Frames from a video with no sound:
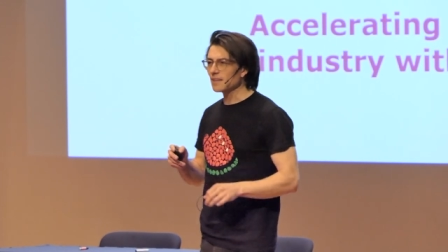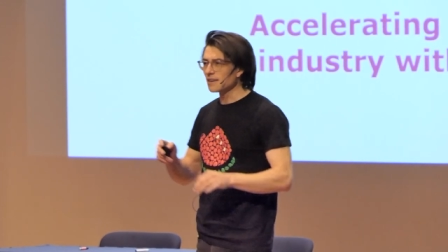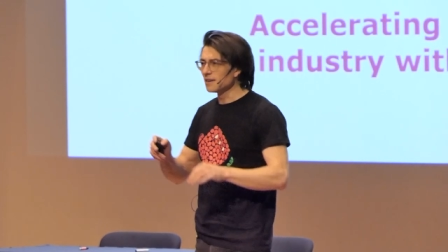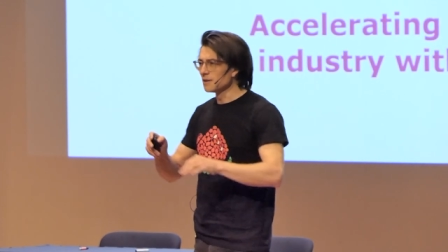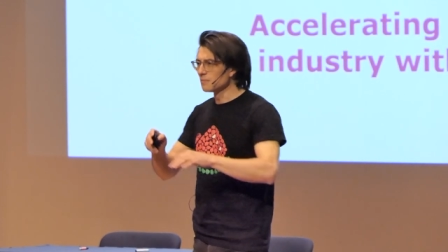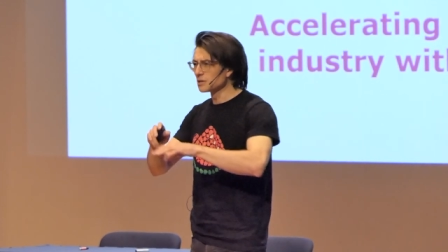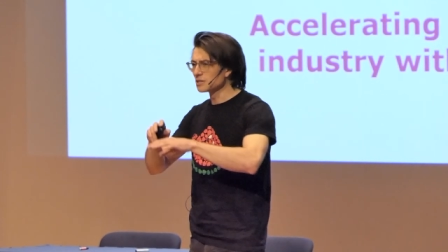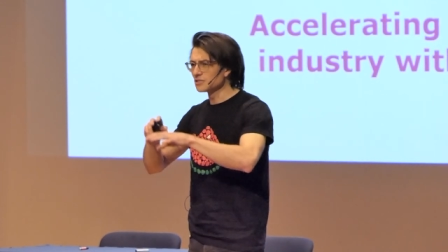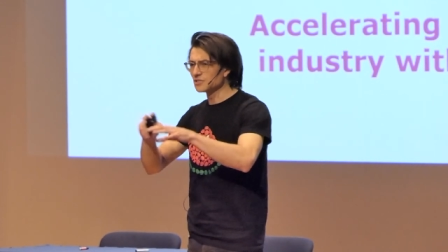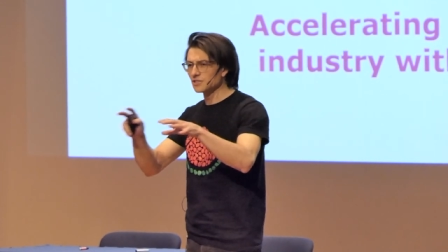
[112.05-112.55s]

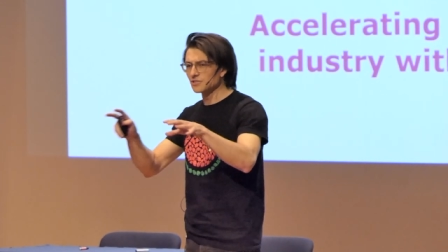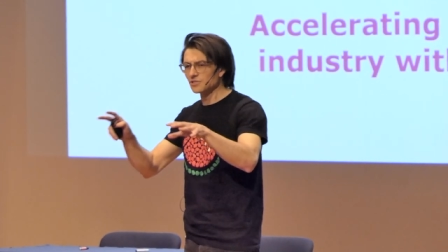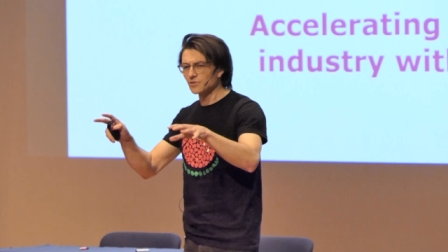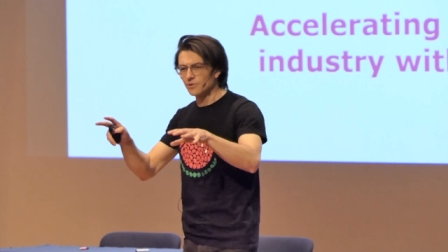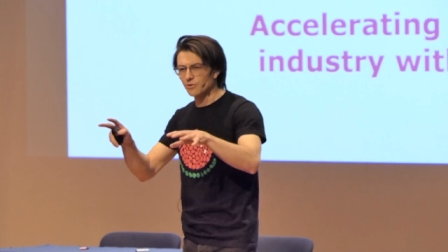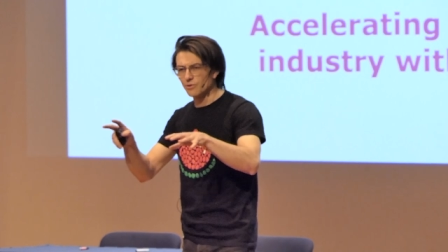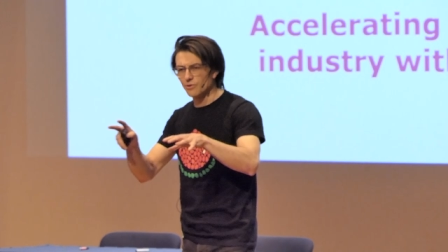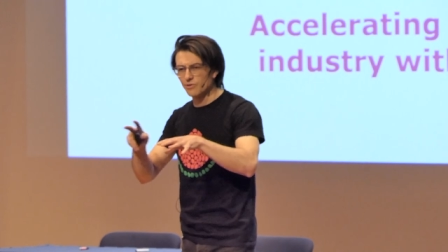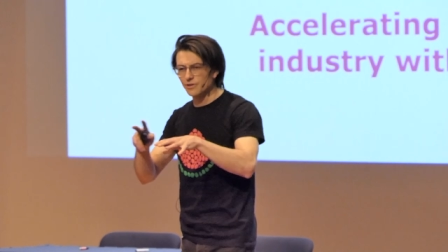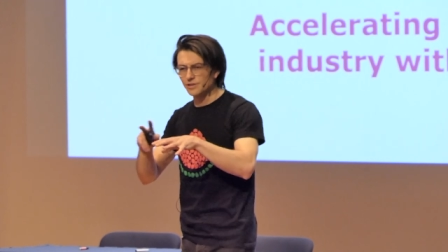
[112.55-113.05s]
and uh, because I saw
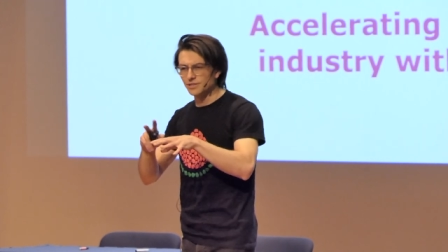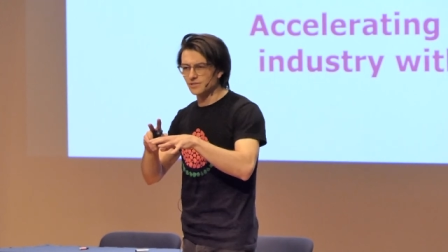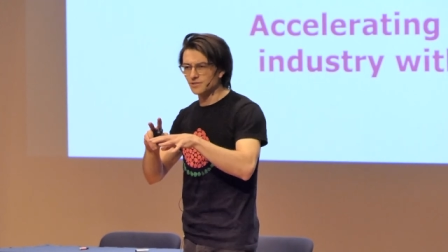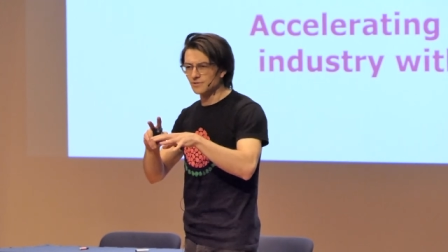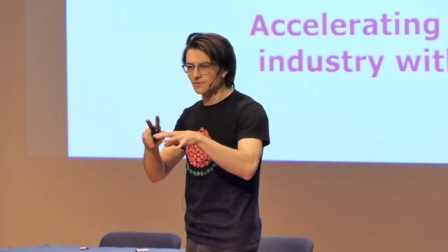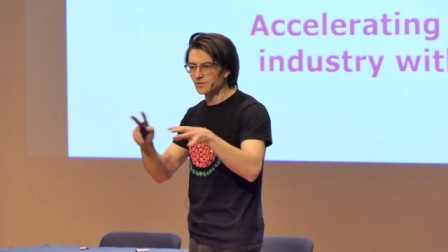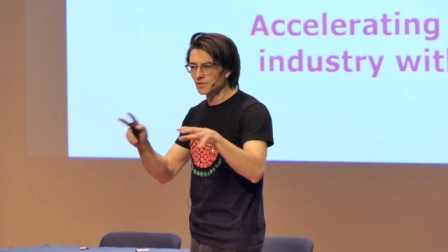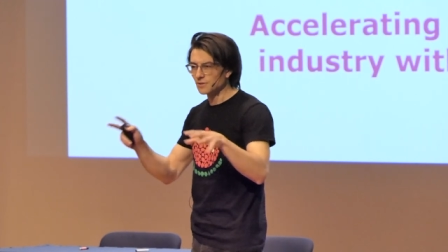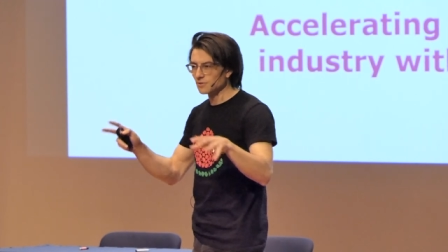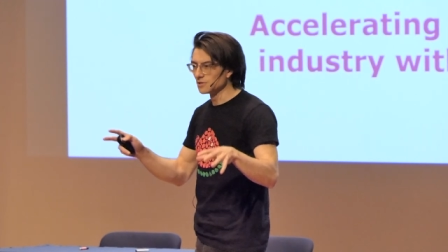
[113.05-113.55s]
all
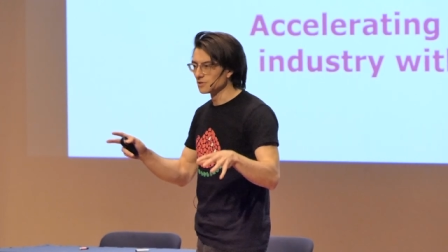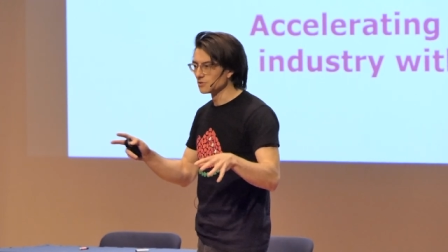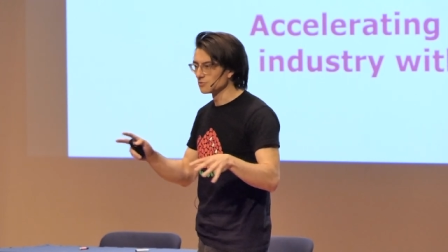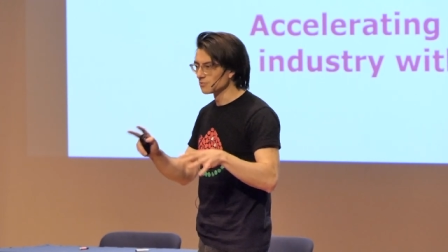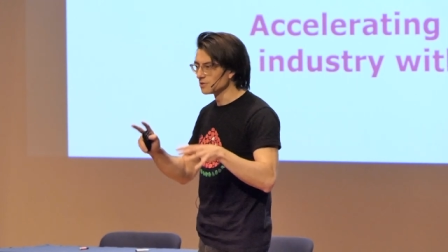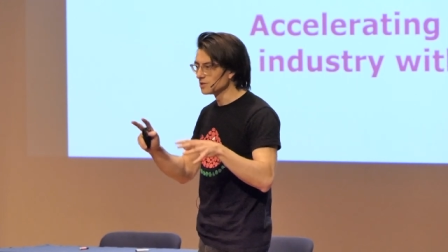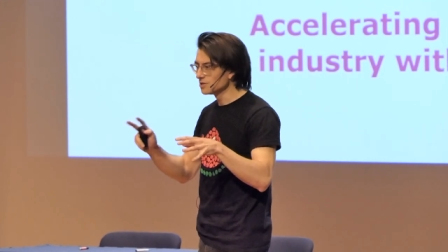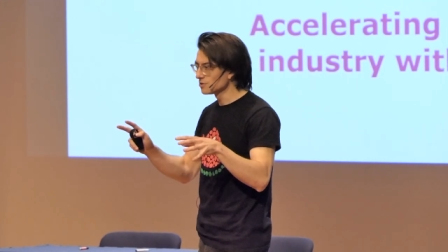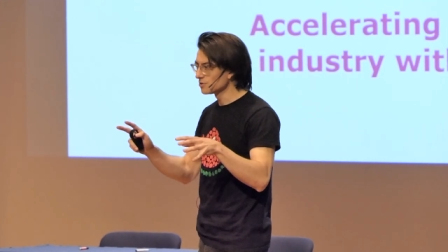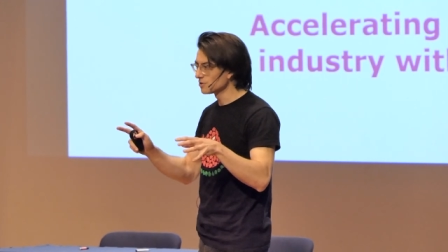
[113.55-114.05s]
these serious
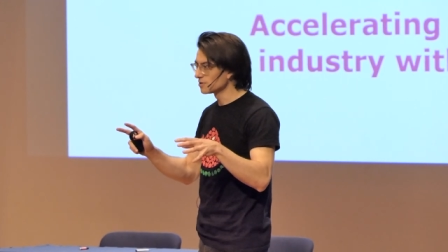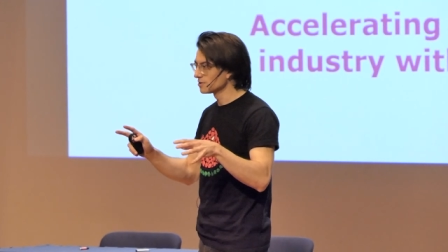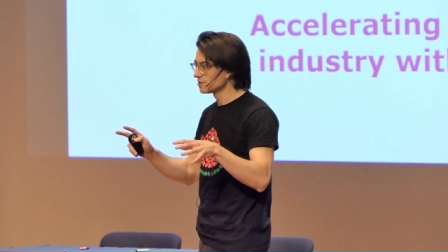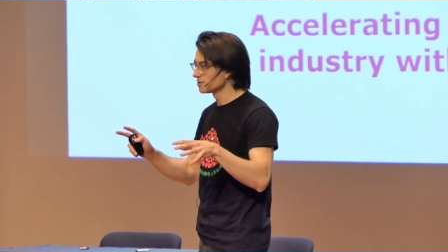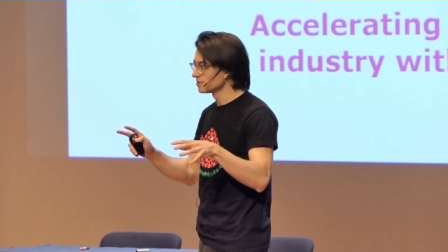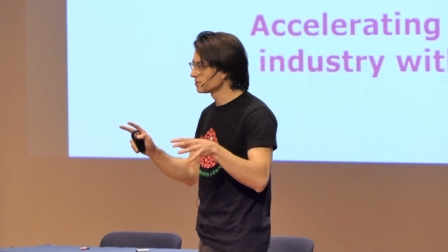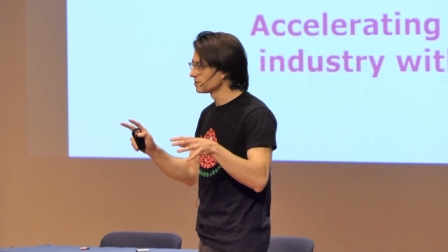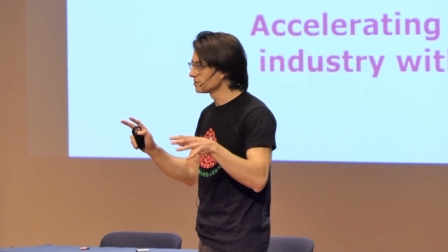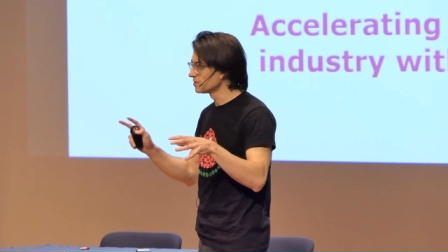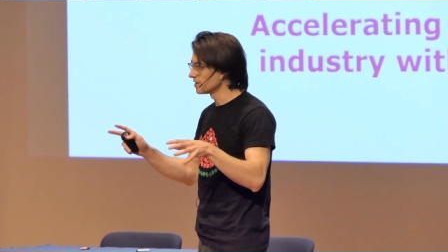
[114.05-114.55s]

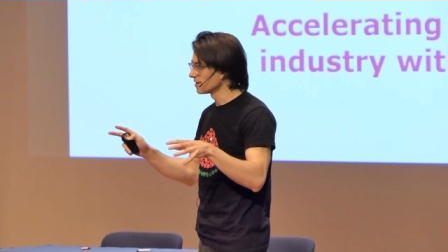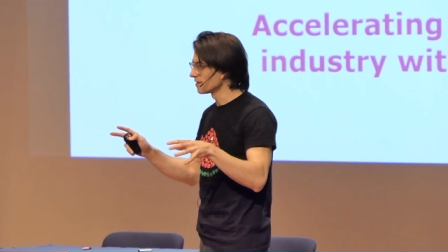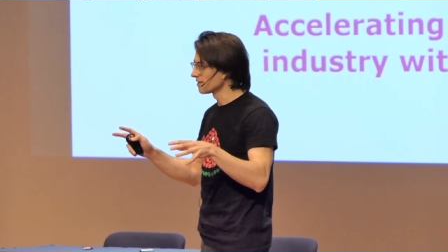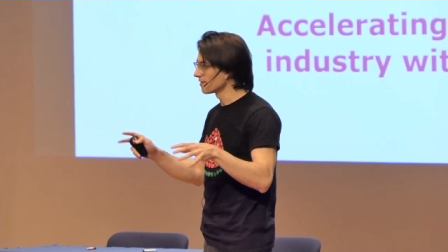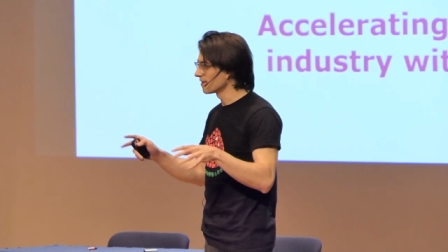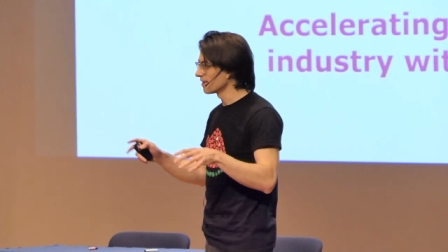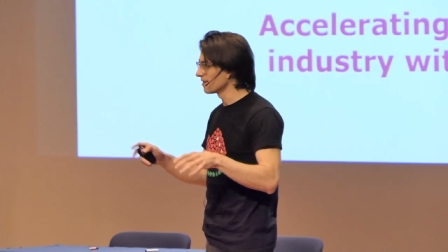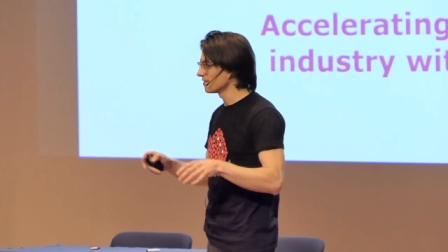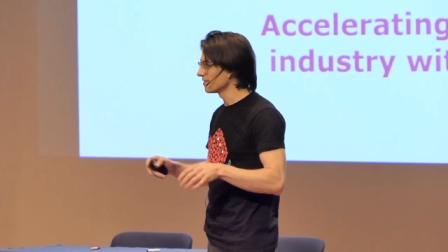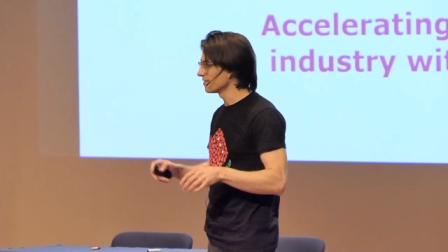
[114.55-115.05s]
researchers sitting
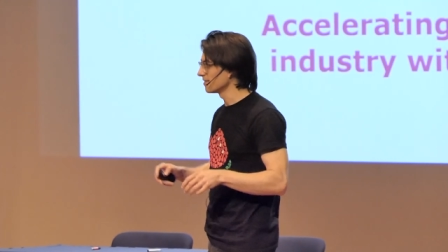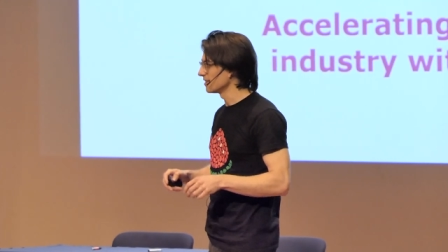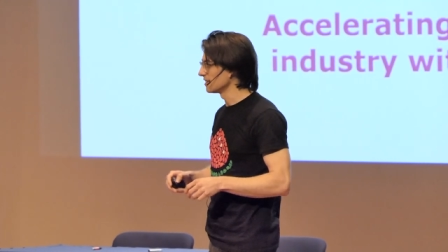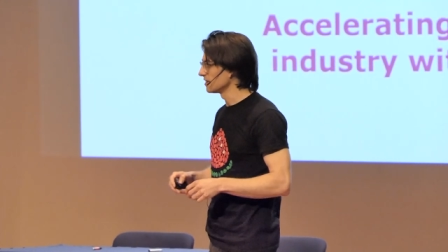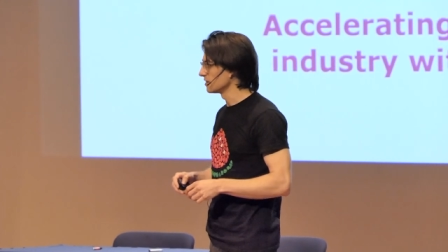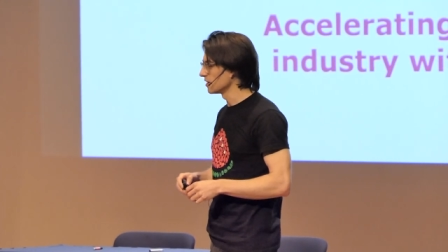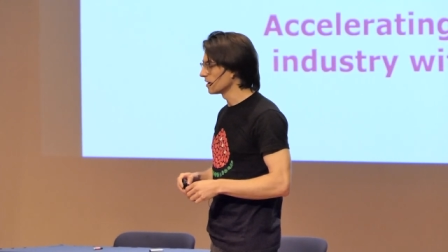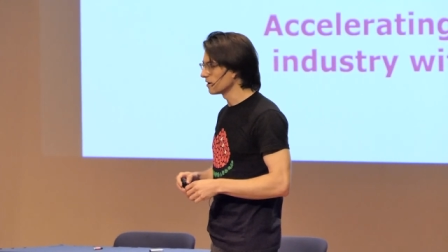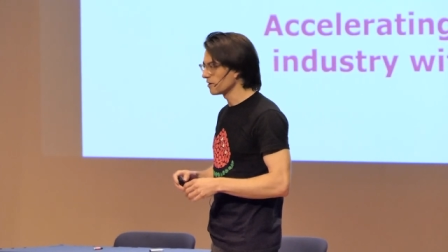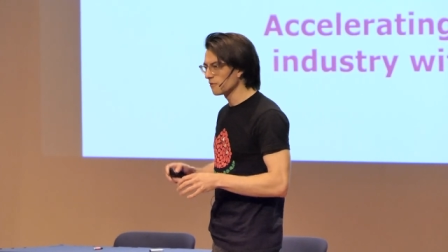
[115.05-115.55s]
there,
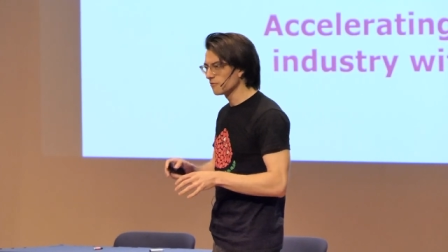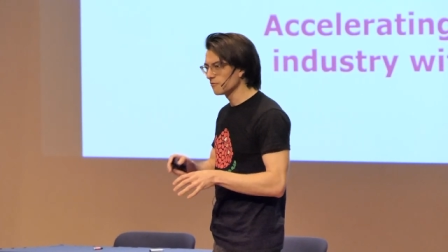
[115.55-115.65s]
and I,